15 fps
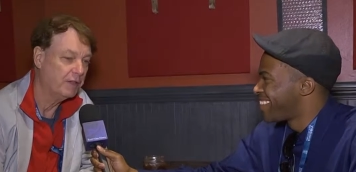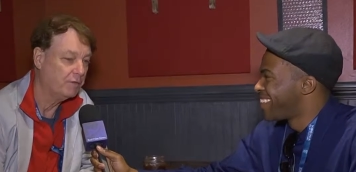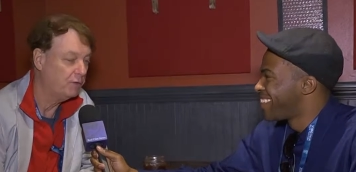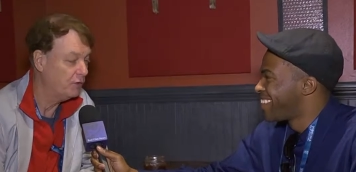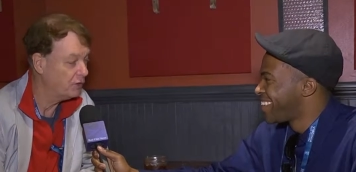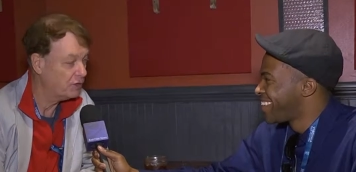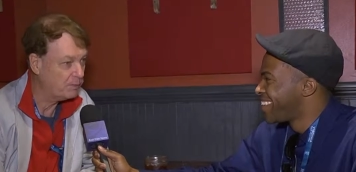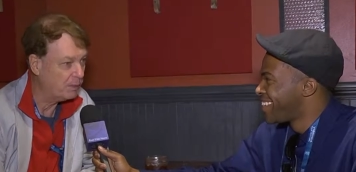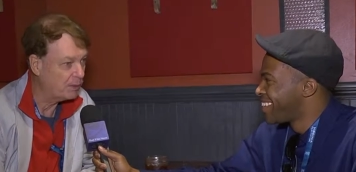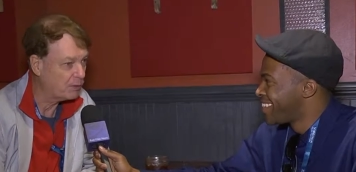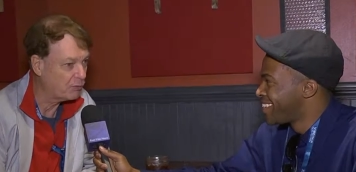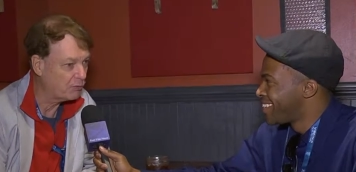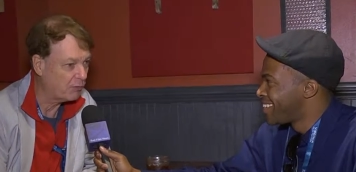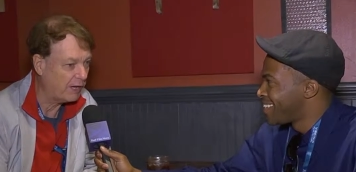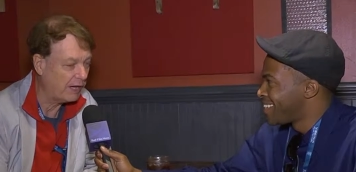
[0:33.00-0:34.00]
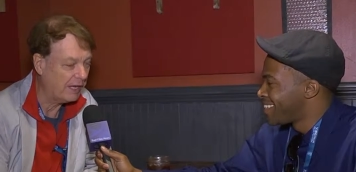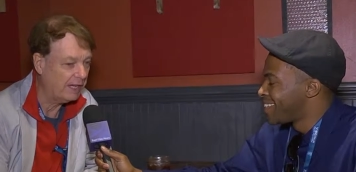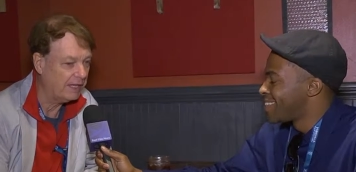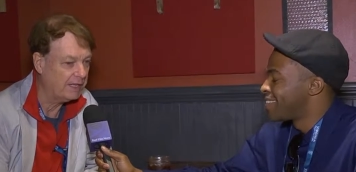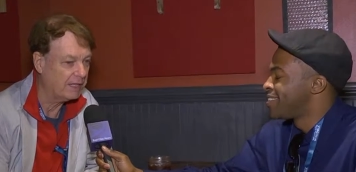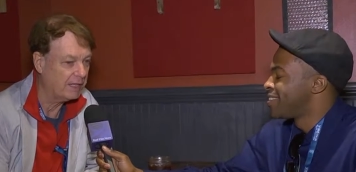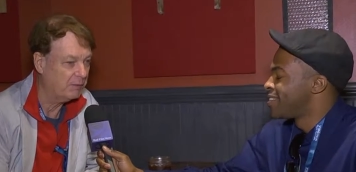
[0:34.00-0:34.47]
Speaker 1: the food's been
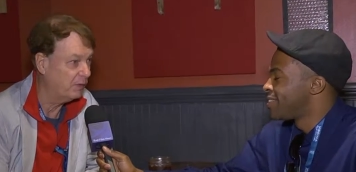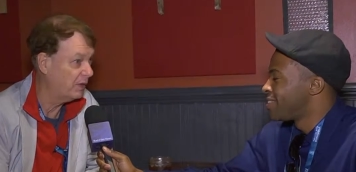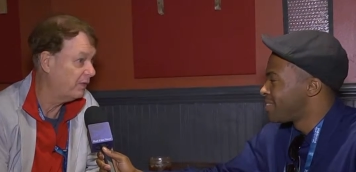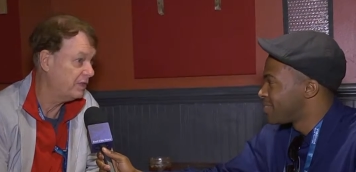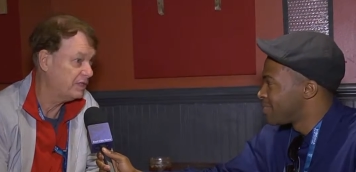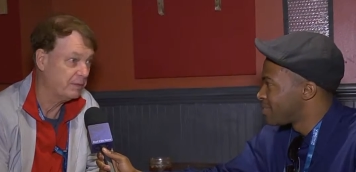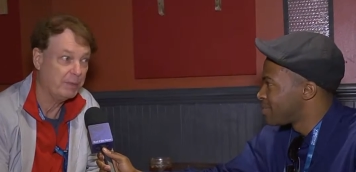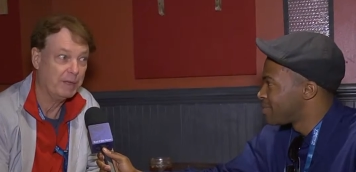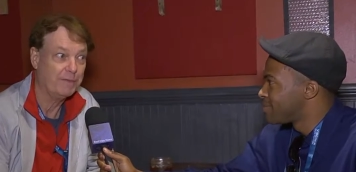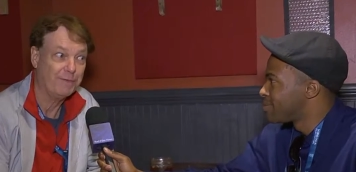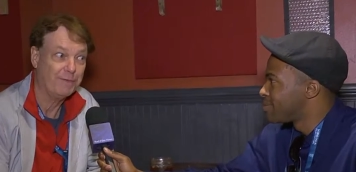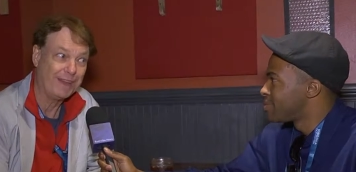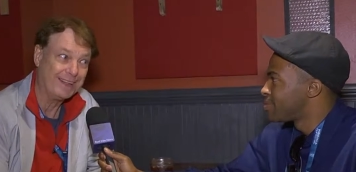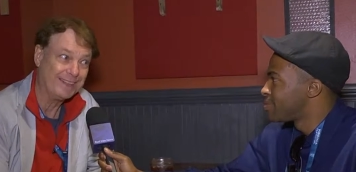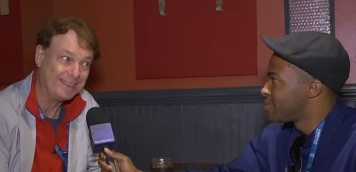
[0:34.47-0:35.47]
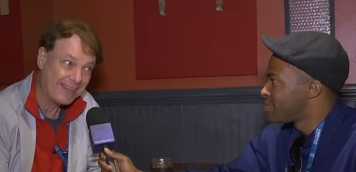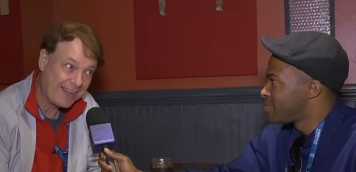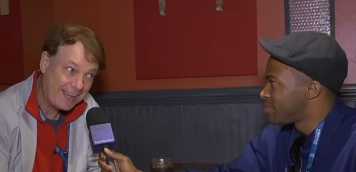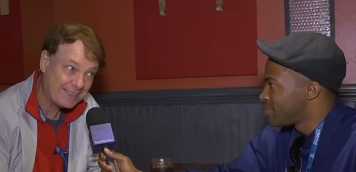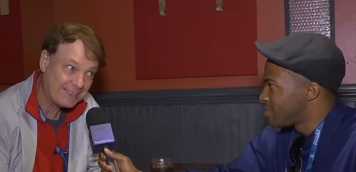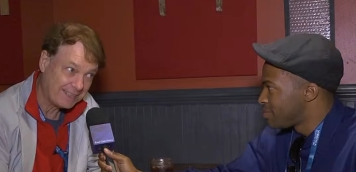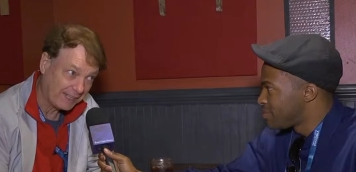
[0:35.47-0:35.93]
great, and the movies have been
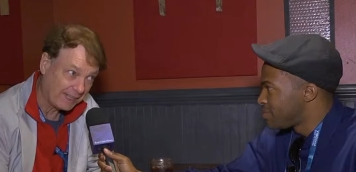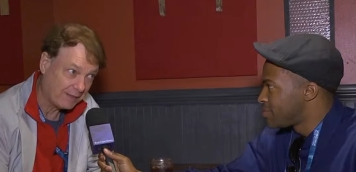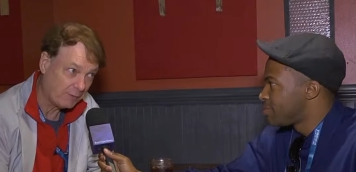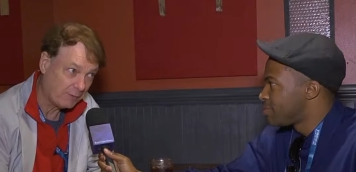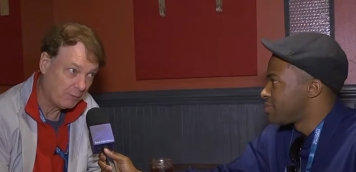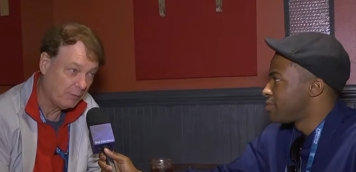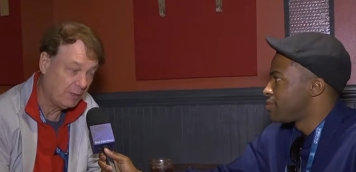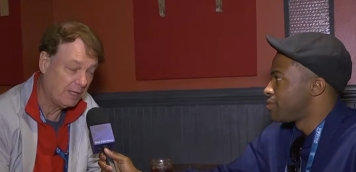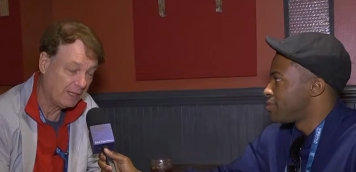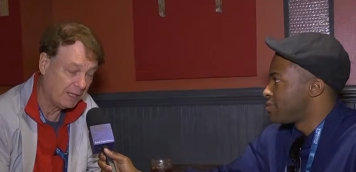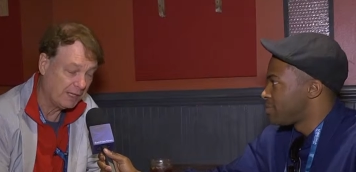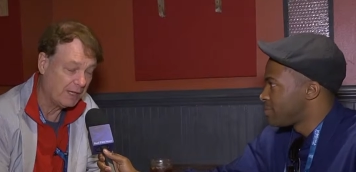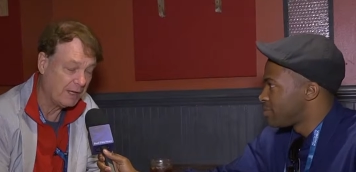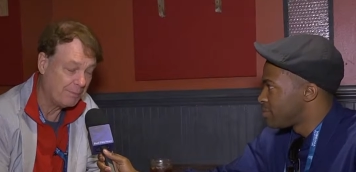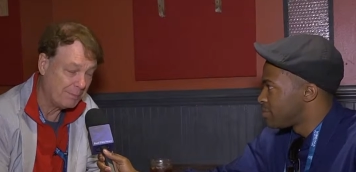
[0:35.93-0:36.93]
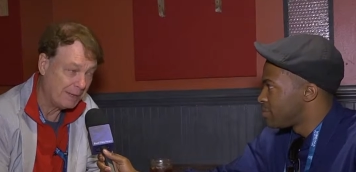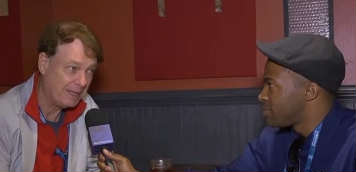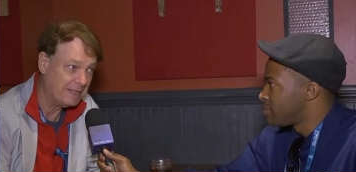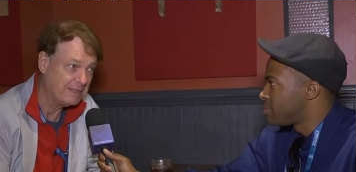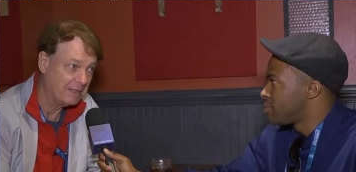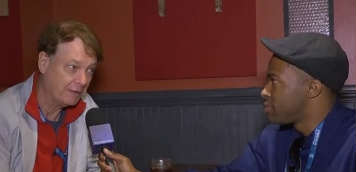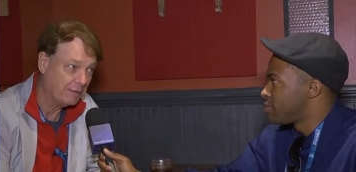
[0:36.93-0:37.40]
fantastic. Really
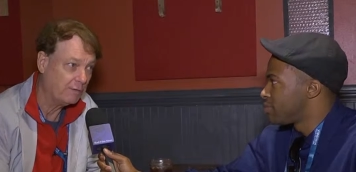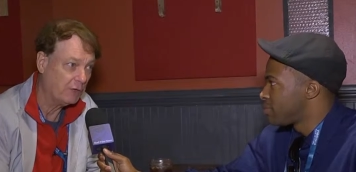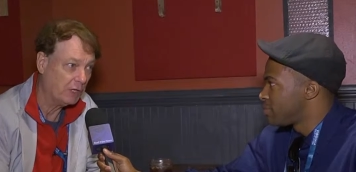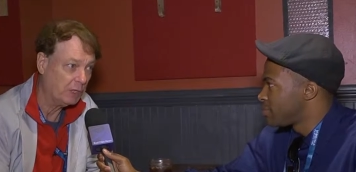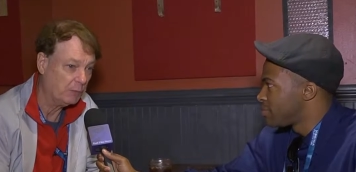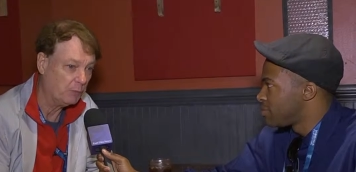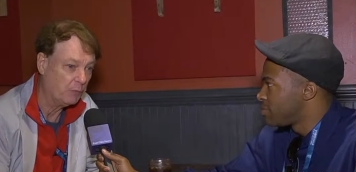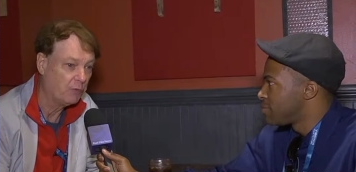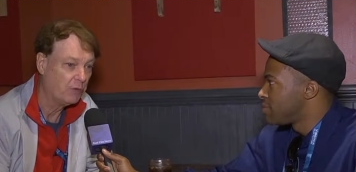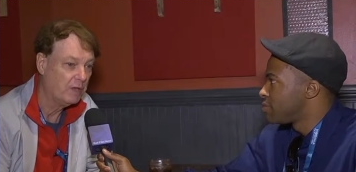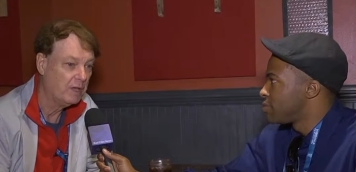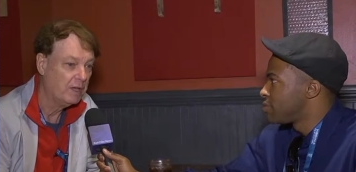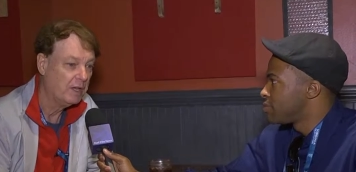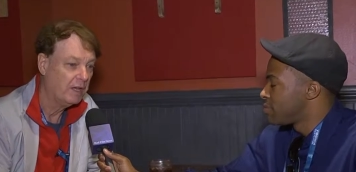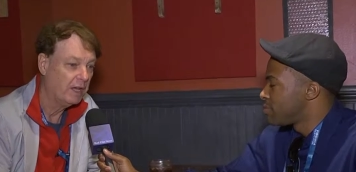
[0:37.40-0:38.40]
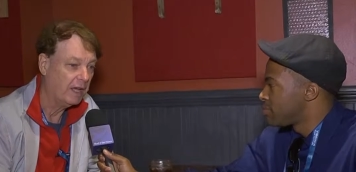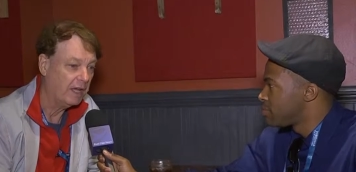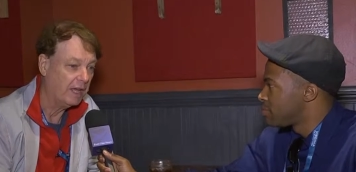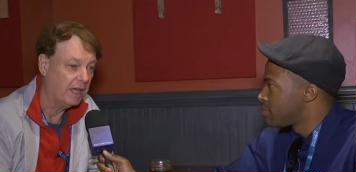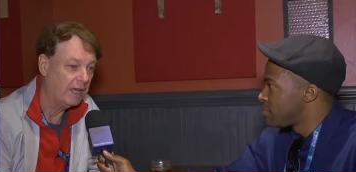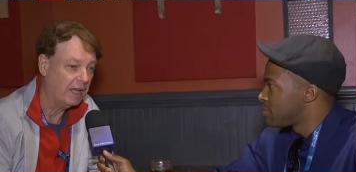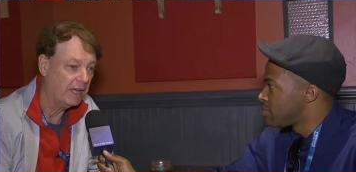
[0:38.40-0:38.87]
amazing films.
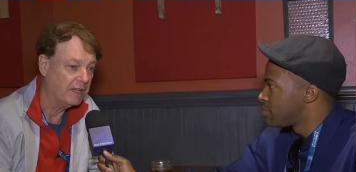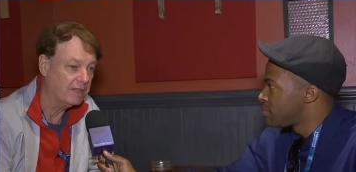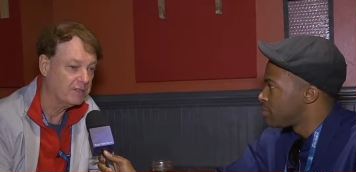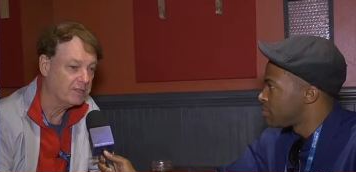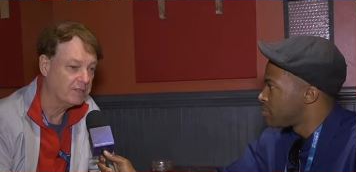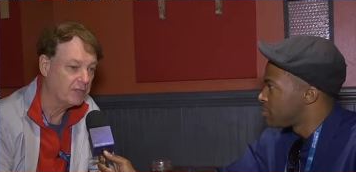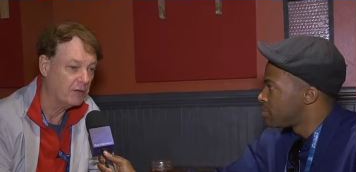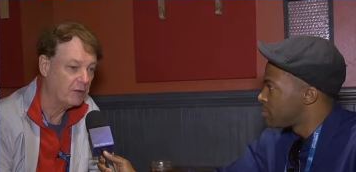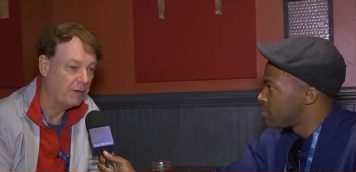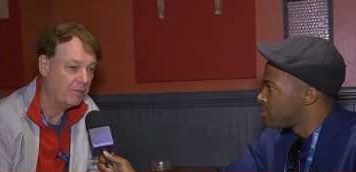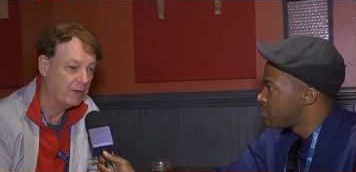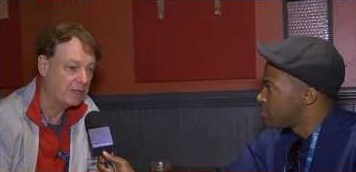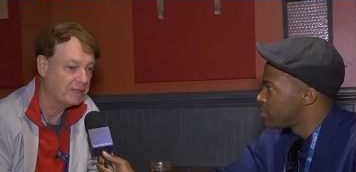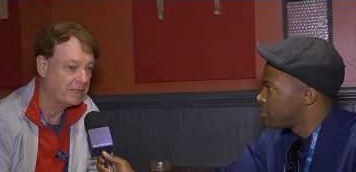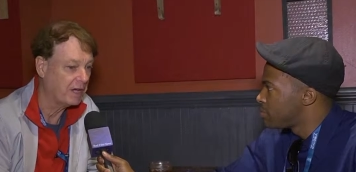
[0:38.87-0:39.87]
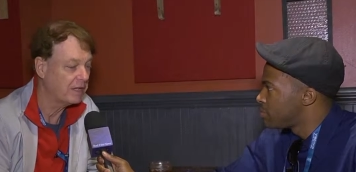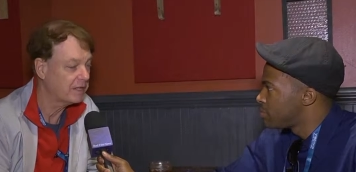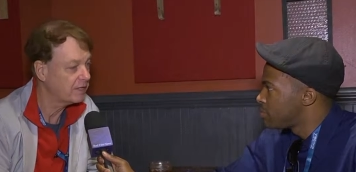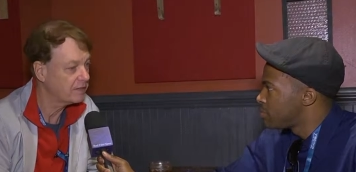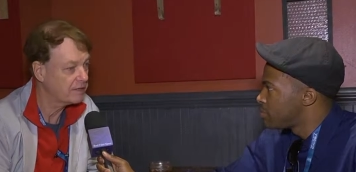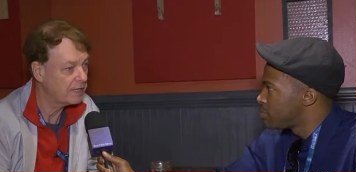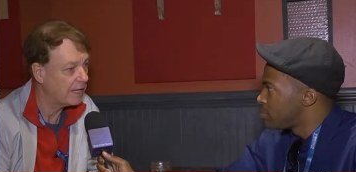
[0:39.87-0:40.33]
And so I'm very
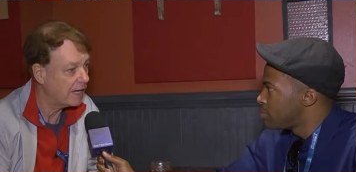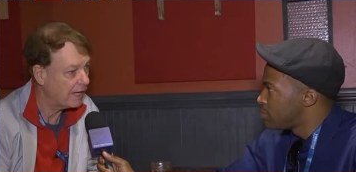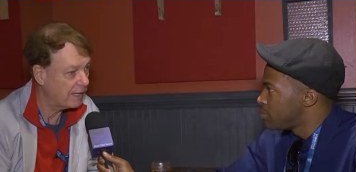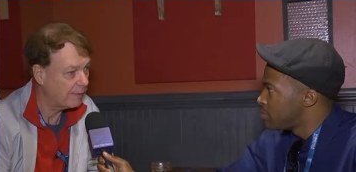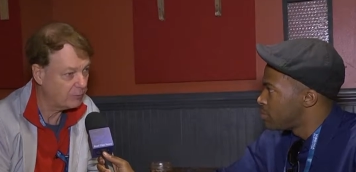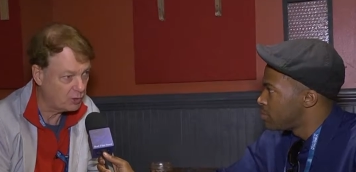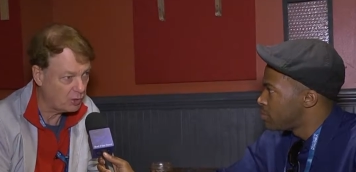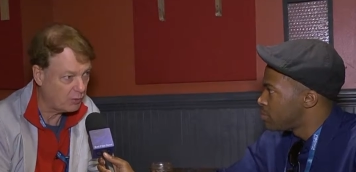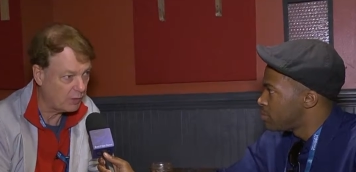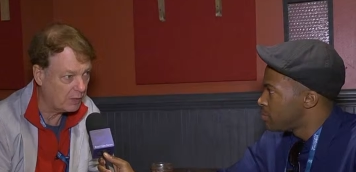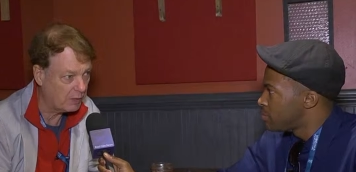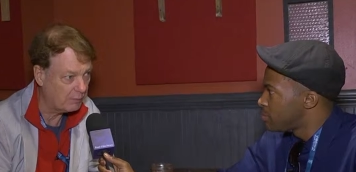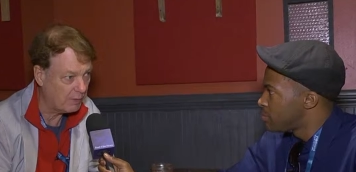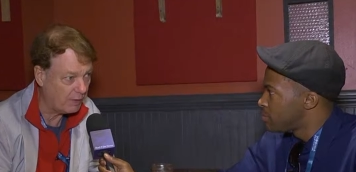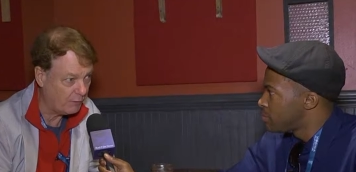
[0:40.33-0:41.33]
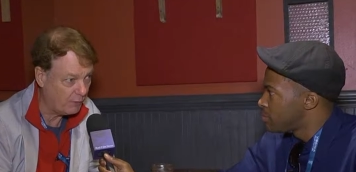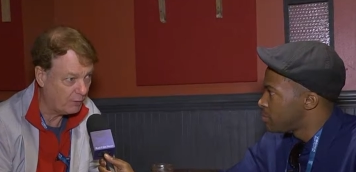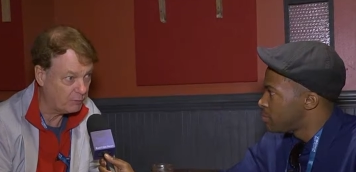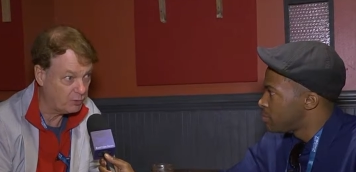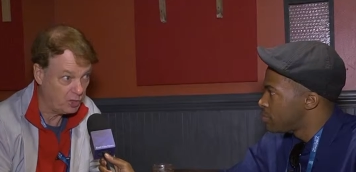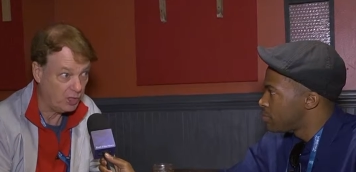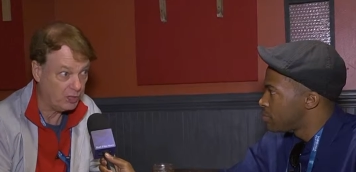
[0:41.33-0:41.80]
excited because tonight I'm showing my
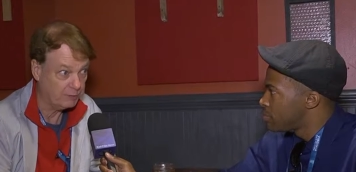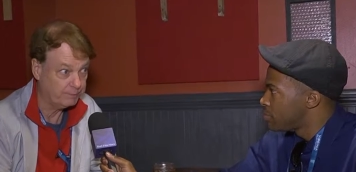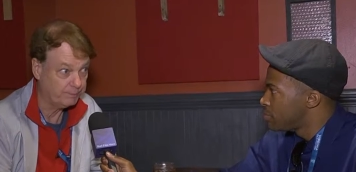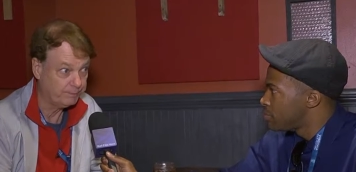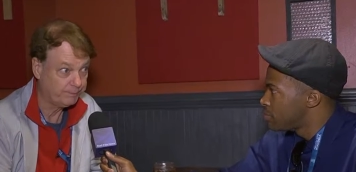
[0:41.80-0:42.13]
film Cheatin'.